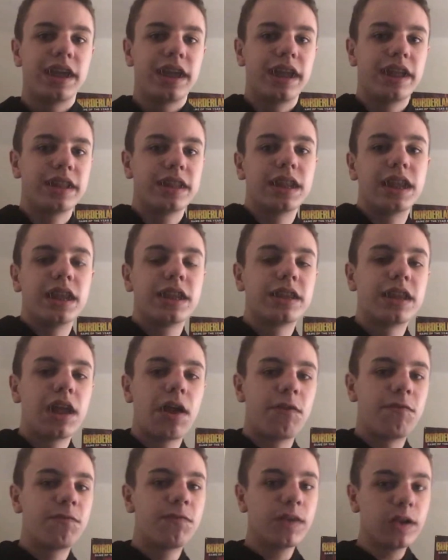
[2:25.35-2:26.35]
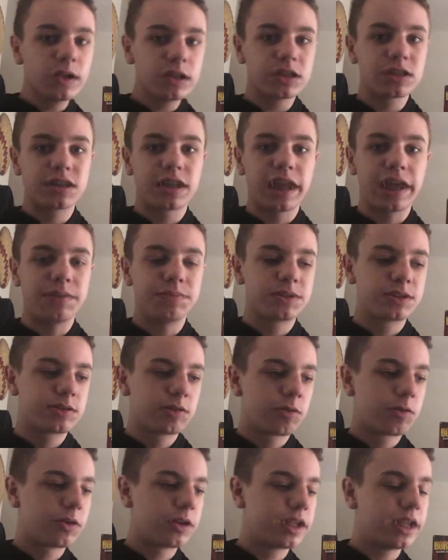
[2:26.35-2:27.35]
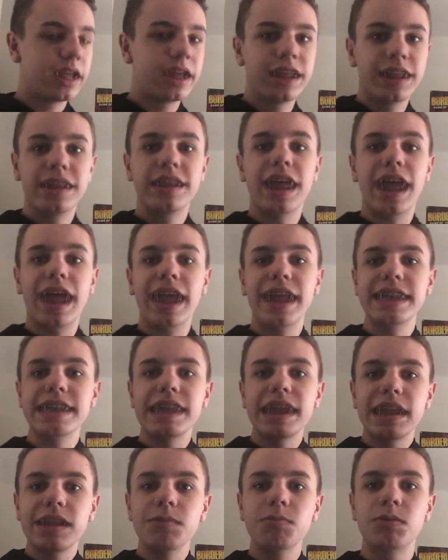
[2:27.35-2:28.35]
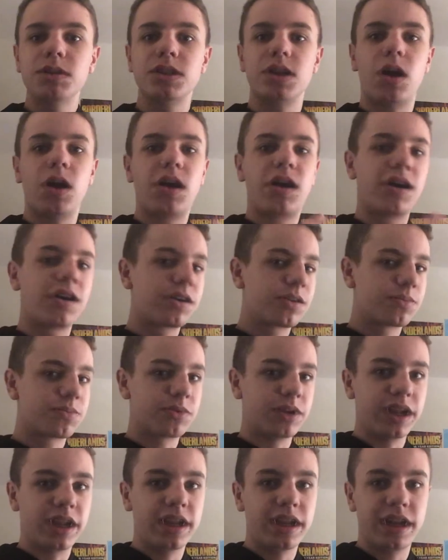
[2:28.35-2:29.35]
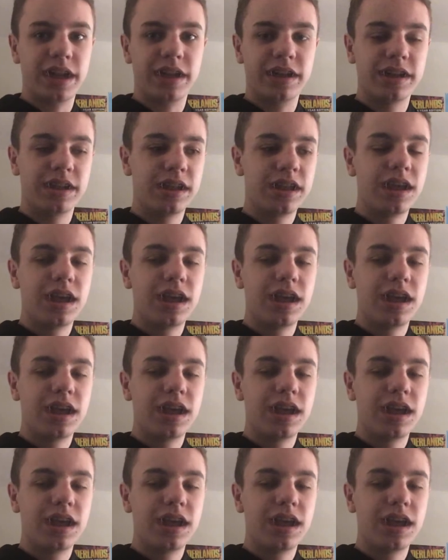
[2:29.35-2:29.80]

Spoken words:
And the first game story, the ending was heartbreaking.